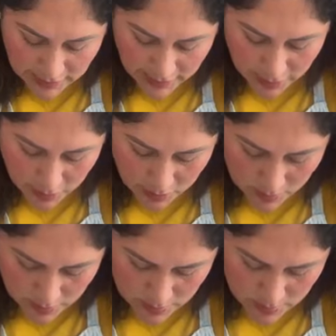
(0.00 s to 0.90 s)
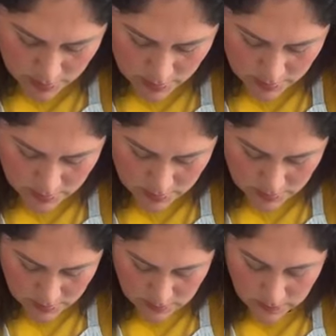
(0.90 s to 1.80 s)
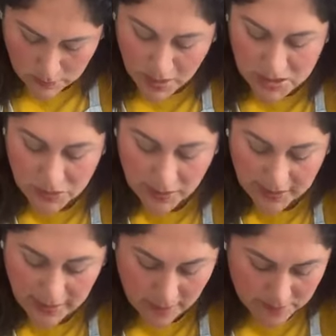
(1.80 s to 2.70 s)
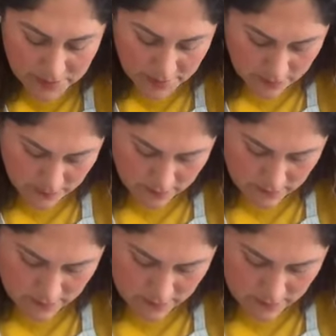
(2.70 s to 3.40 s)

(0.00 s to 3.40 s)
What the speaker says: little measuring cups.